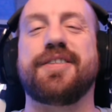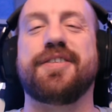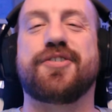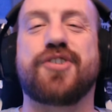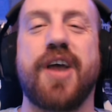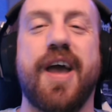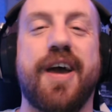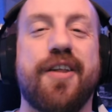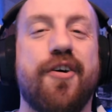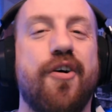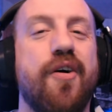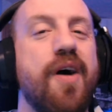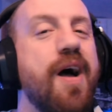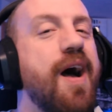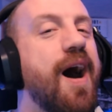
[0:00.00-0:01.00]
to the
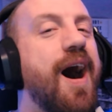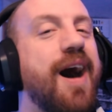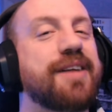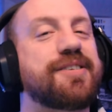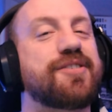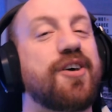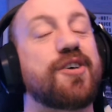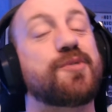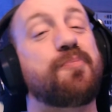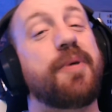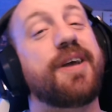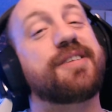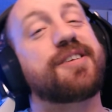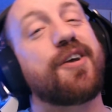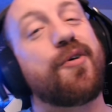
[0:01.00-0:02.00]
channel. Hot Sauce
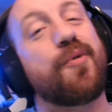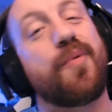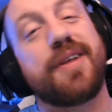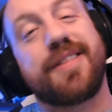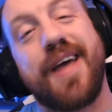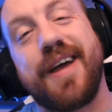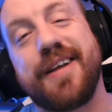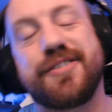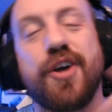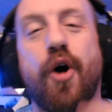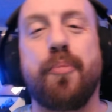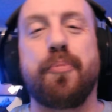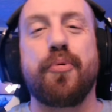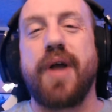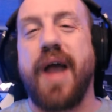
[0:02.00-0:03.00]
Beats here with a
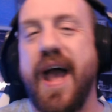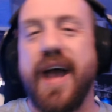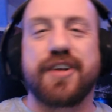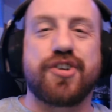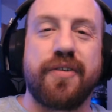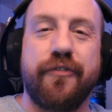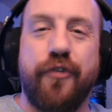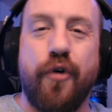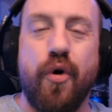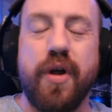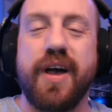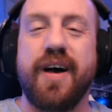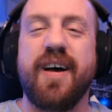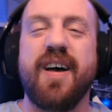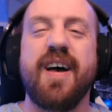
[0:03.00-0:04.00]
dope reaction for
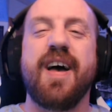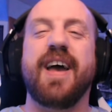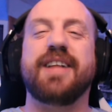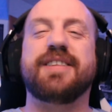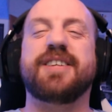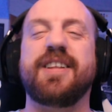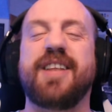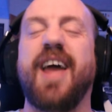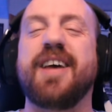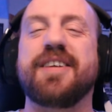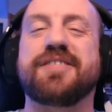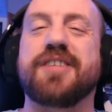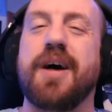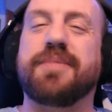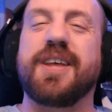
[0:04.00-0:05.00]
you. And today
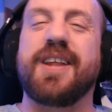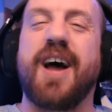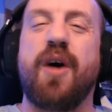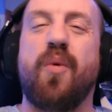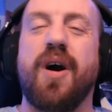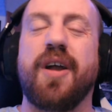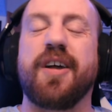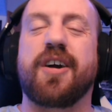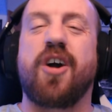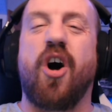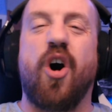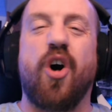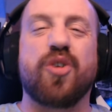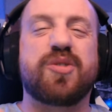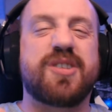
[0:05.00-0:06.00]
is something I want to
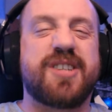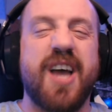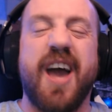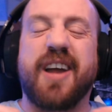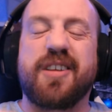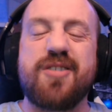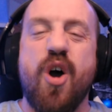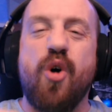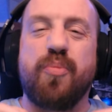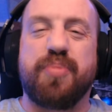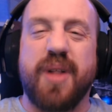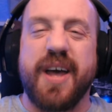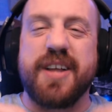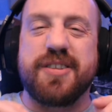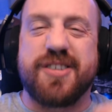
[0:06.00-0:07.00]
call
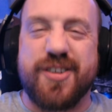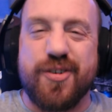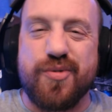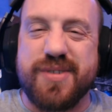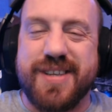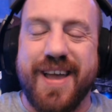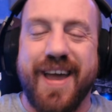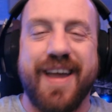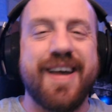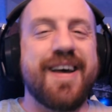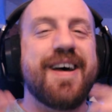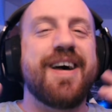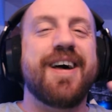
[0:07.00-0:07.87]
Technoblade Tuesday.